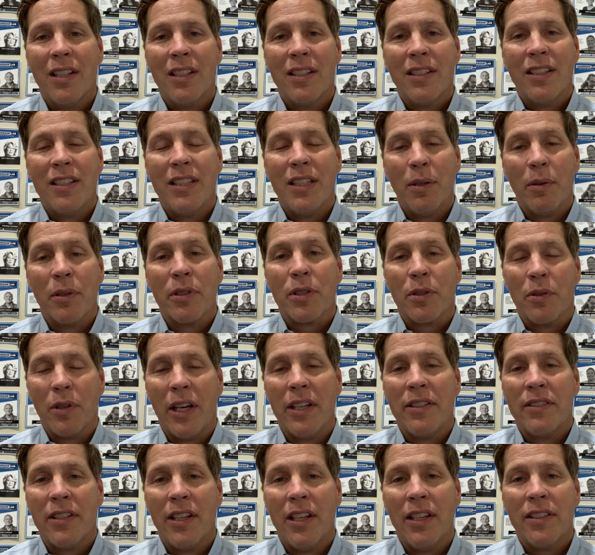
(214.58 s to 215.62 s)
to deal with
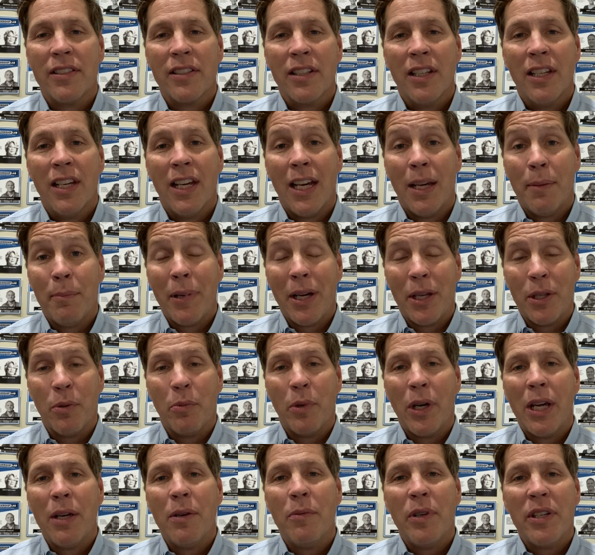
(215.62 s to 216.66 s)
crises. And by the
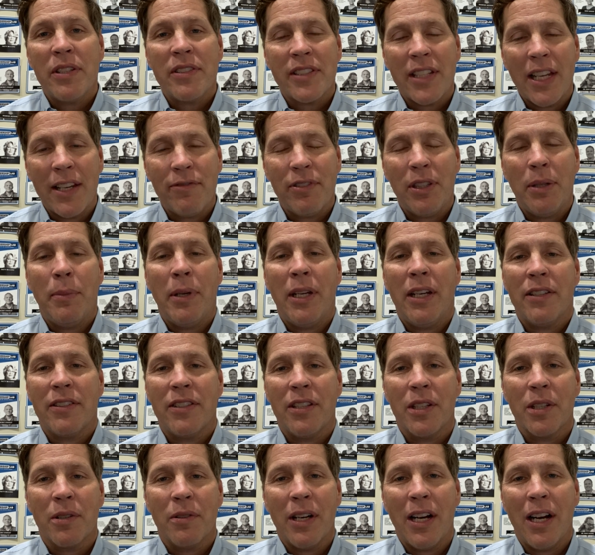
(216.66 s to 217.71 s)
way, we safely made it to
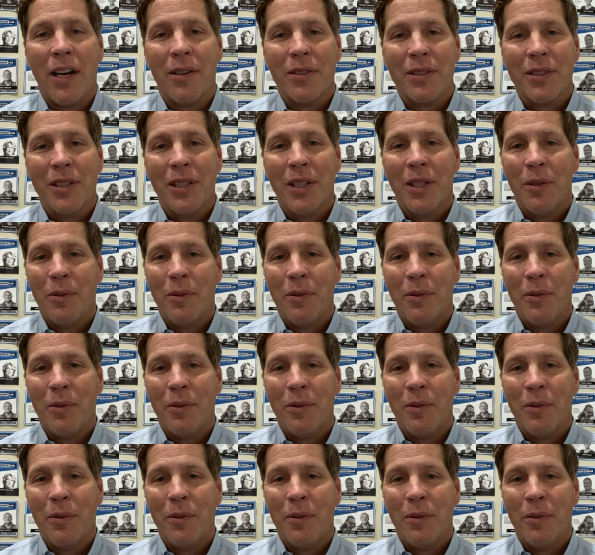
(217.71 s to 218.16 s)
the ground.